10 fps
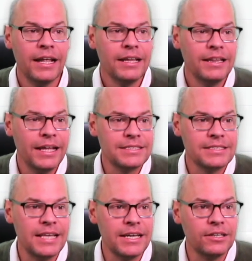Let's
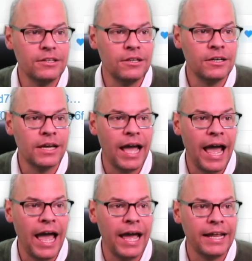take a look
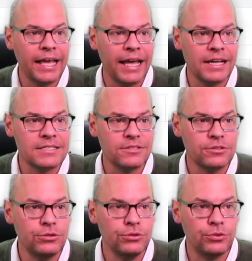at Castle
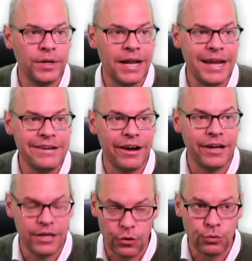229 here. I'm going
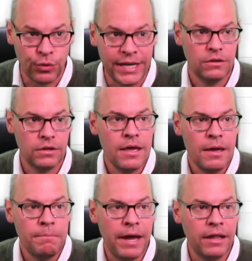to go to read,
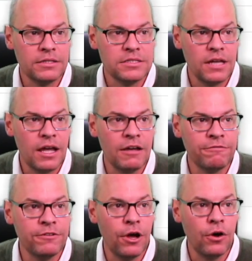okay? Balance
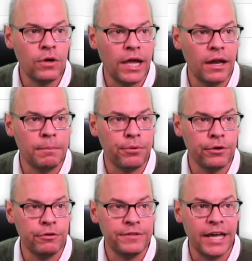of, no, get
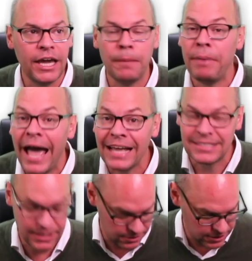approved, get
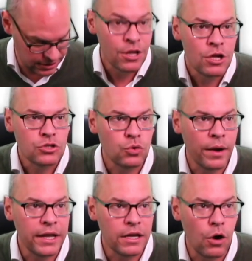capacity. Look at this. So I'm
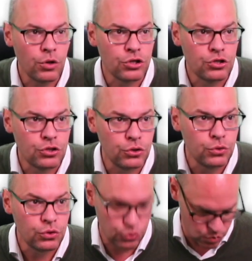going to go to
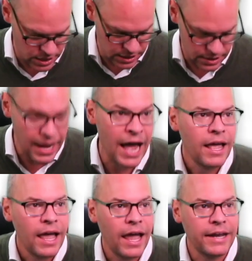
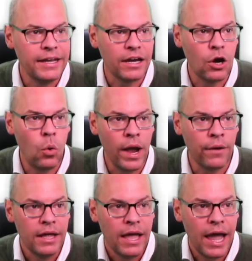229 and hit
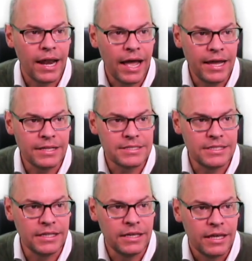query, and I can
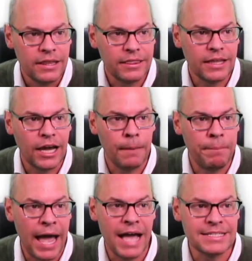see that the
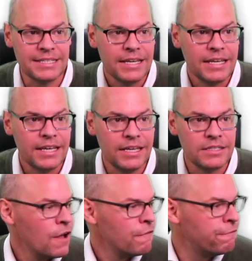capacity
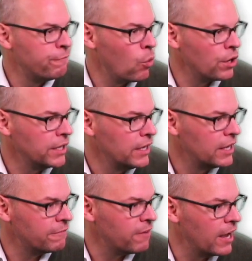is 40. And
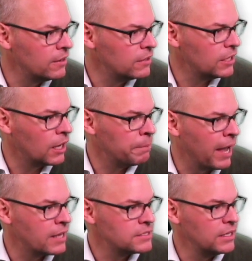if I look at
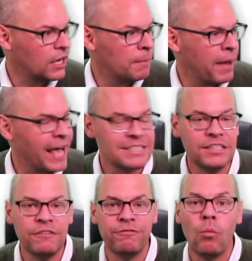capacity, a
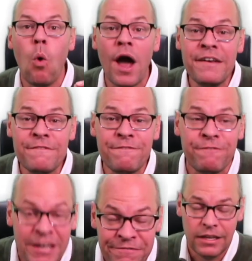capacity of
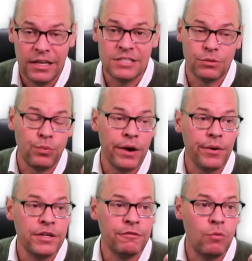150 is a
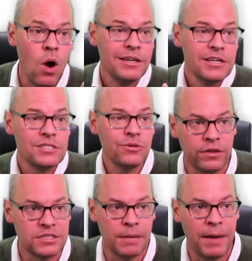rarity of 1. So
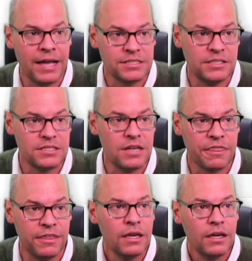this capacity is
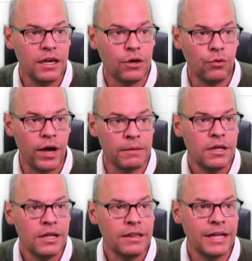nothing
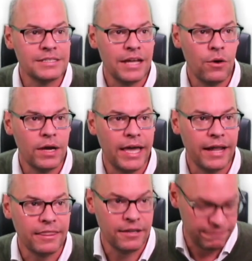incredible. Let's now
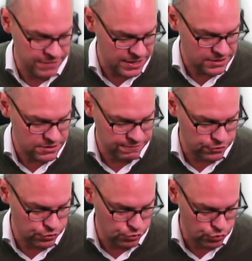get the defense of
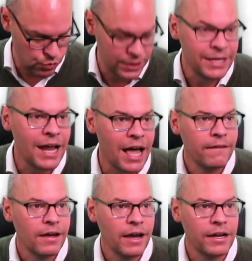
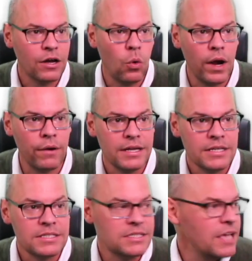229. I'm going to query it.
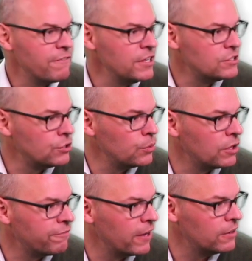72. And
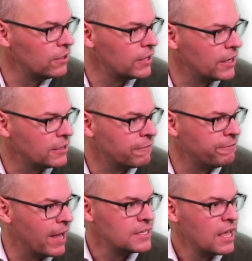if I look at
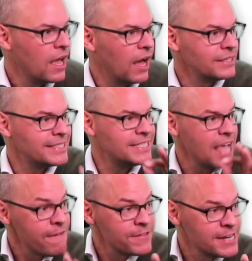defense,
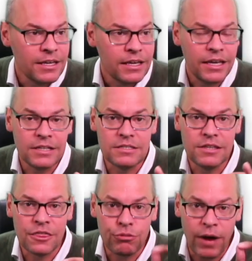70 is the
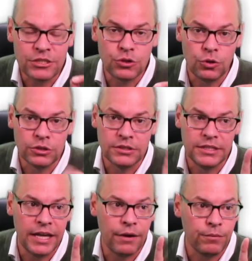threshold to
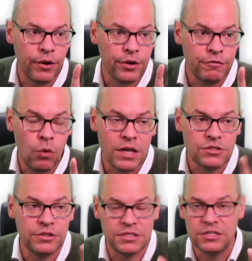get rarity of 1. So
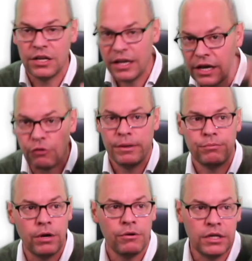this is going to increase increment
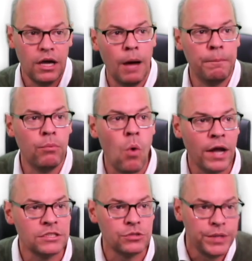rarity up
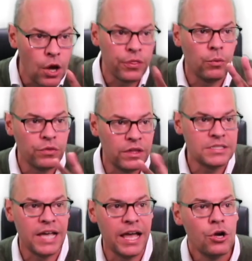1. So we know that this
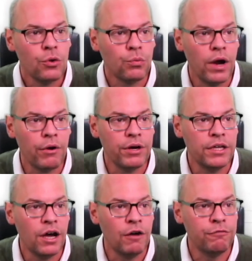has
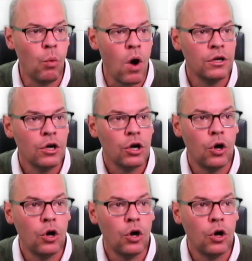rarity of 1.